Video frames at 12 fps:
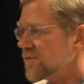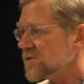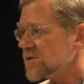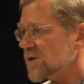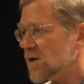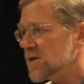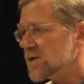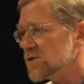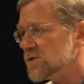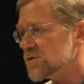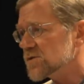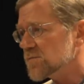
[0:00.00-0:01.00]
If you're starting a
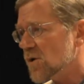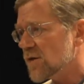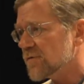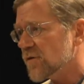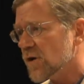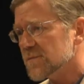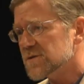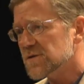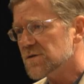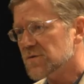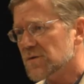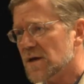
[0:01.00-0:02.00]
new small farm,
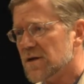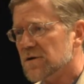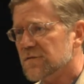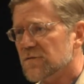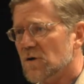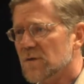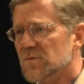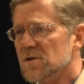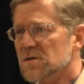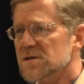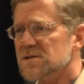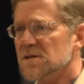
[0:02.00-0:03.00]
two, three acre farm,
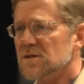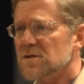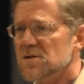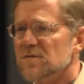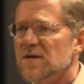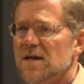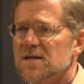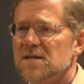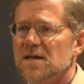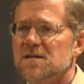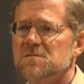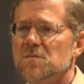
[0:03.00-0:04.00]
realistically, you've got to
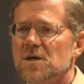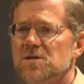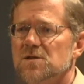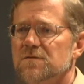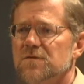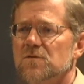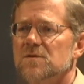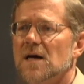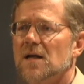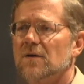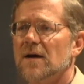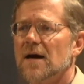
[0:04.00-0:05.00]
get as much of the food
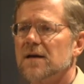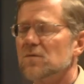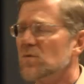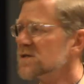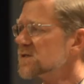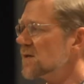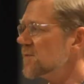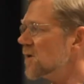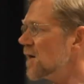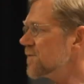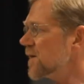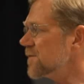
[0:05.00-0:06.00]
dollar out of what's coming
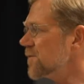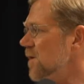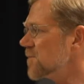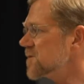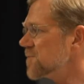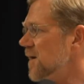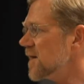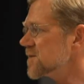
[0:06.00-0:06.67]
off that farm as